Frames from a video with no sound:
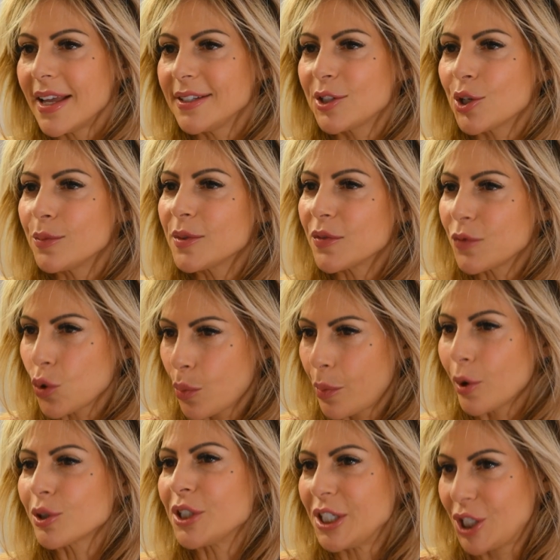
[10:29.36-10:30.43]
in terms of your
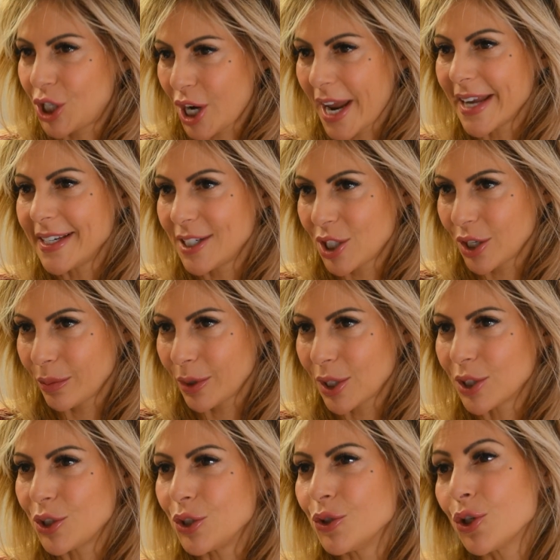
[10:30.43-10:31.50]
body changing,
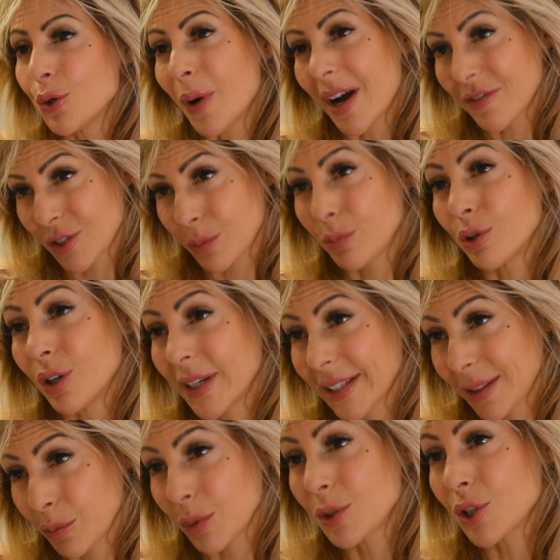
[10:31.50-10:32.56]
because you do have to put a
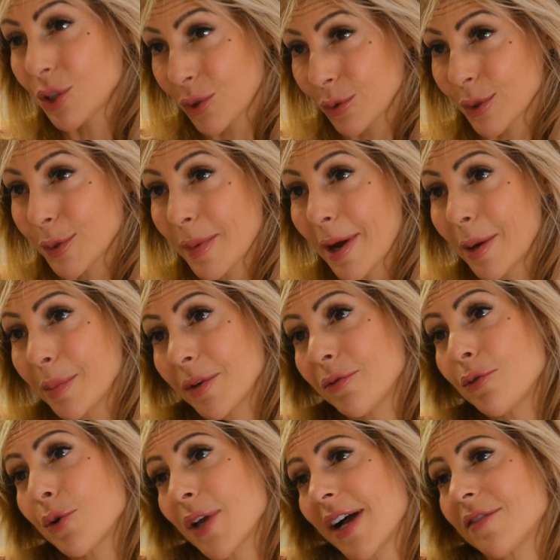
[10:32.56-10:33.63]
little, we've just talked about it
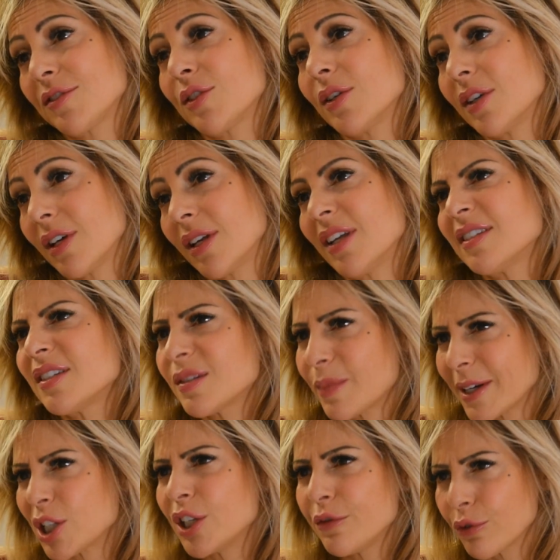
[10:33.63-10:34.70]
before, you have to, and
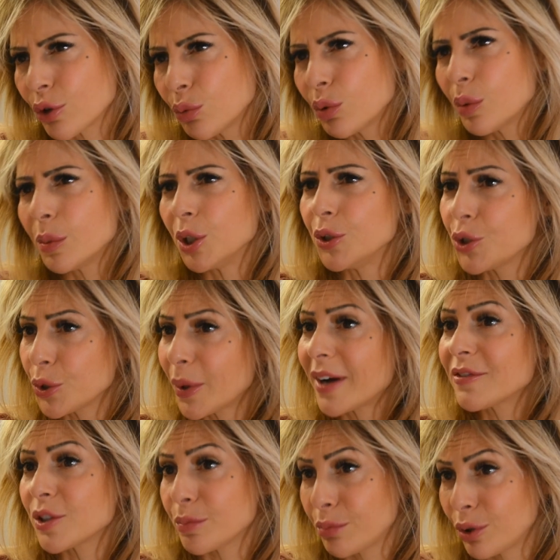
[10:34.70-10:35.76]
especially for a woman, you do
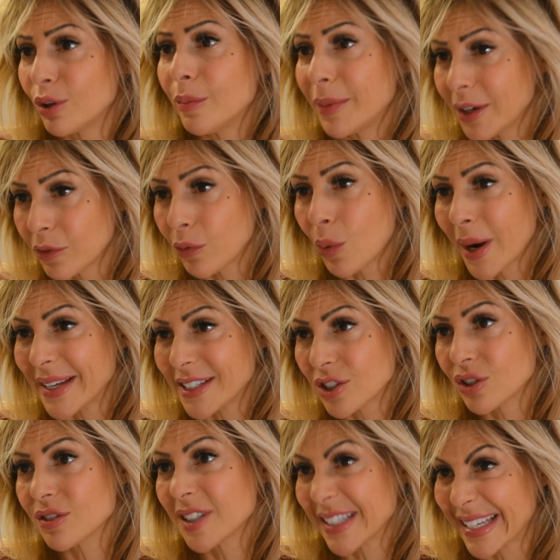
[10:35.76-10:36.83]
have to put a bit of
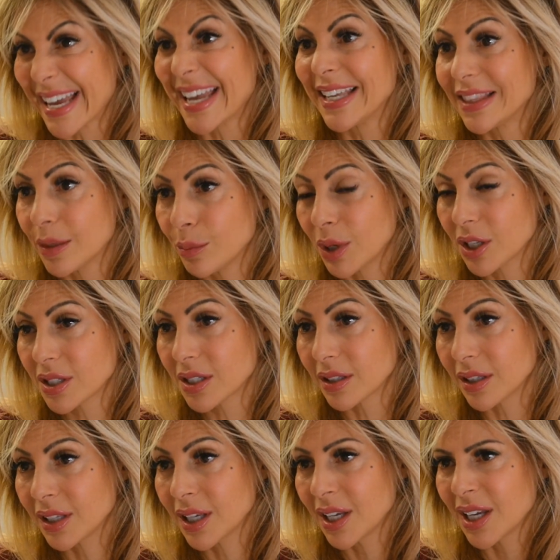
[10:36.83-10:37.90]
weight on to gain the
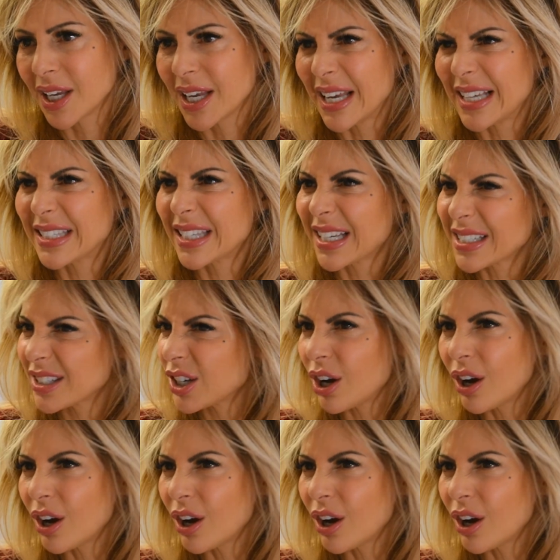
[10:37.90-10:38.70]
muscle. Is that